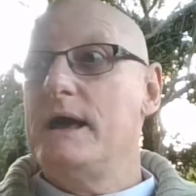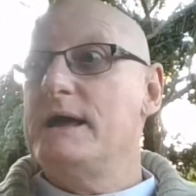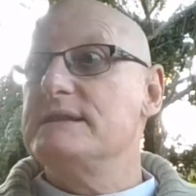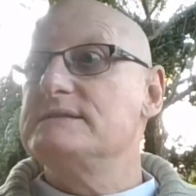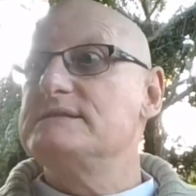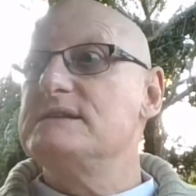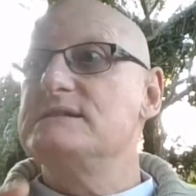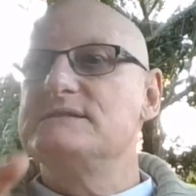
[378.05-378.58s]

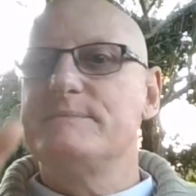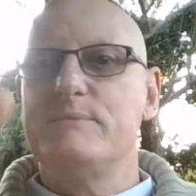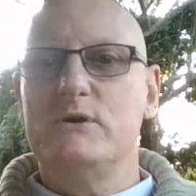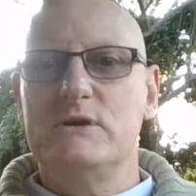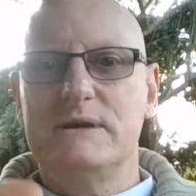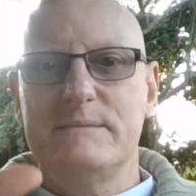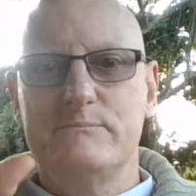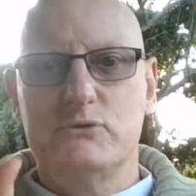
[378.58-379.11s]
and sees the
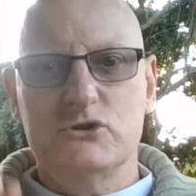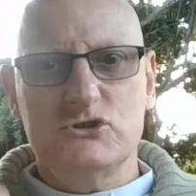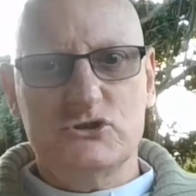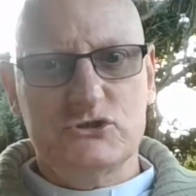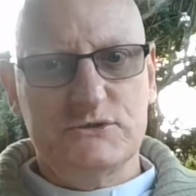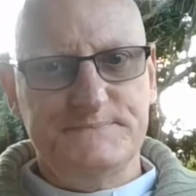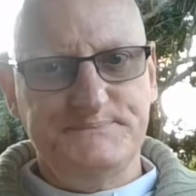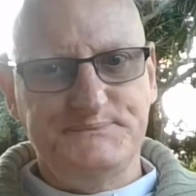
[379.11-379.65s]
burning
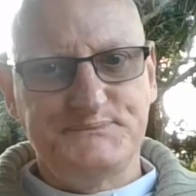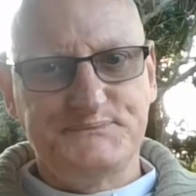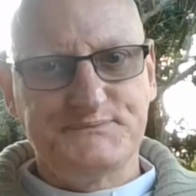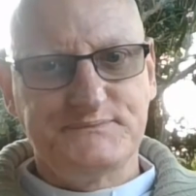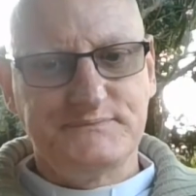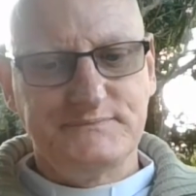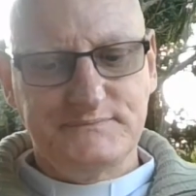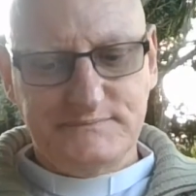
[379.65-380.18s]
bush?
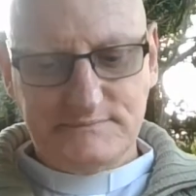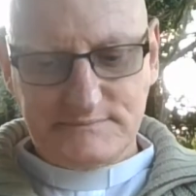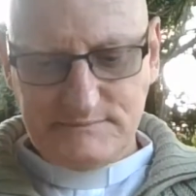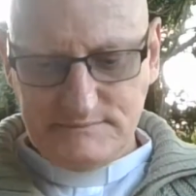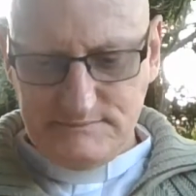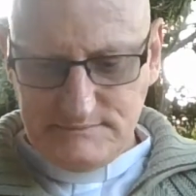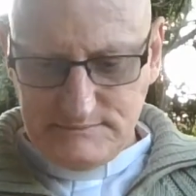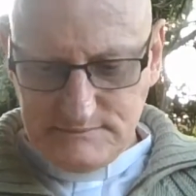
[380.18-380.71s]

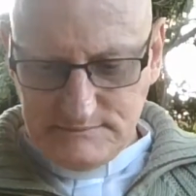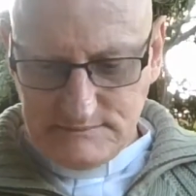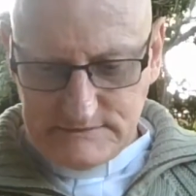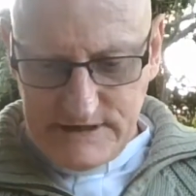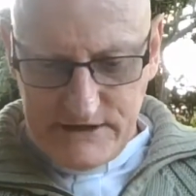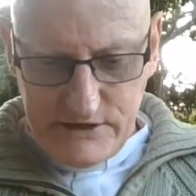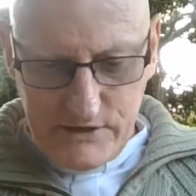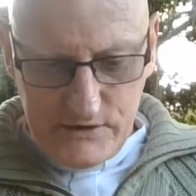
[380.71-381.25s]

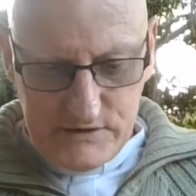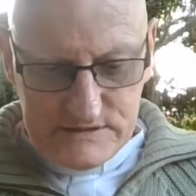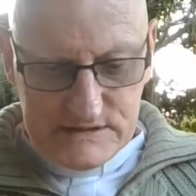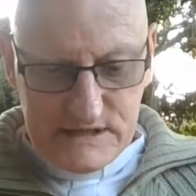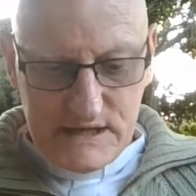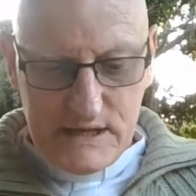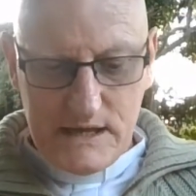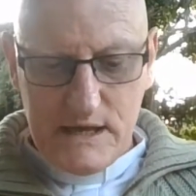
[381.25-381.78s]
And he goes
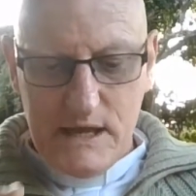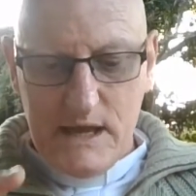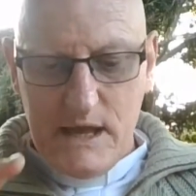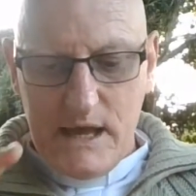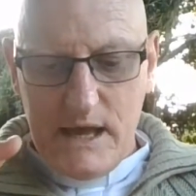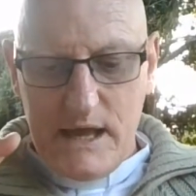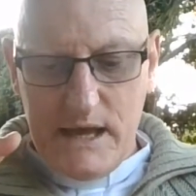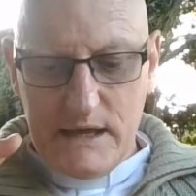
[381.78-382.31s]
there,
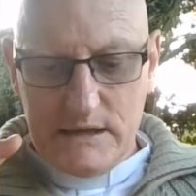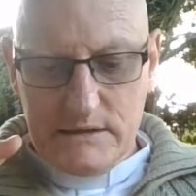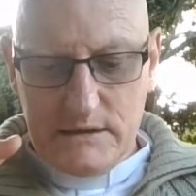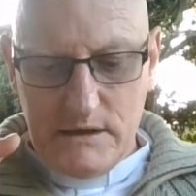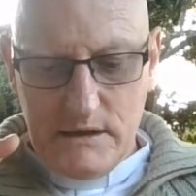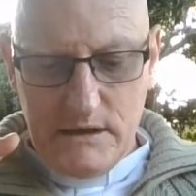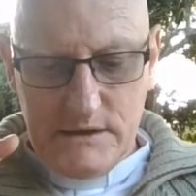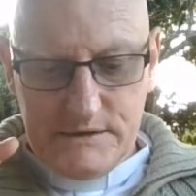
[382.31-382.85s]
and
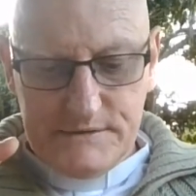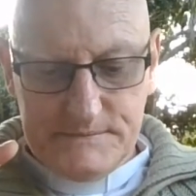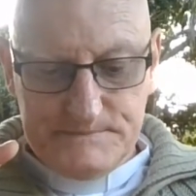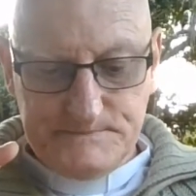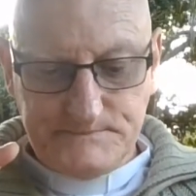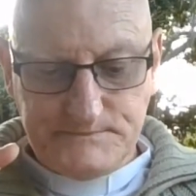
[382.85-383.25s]
God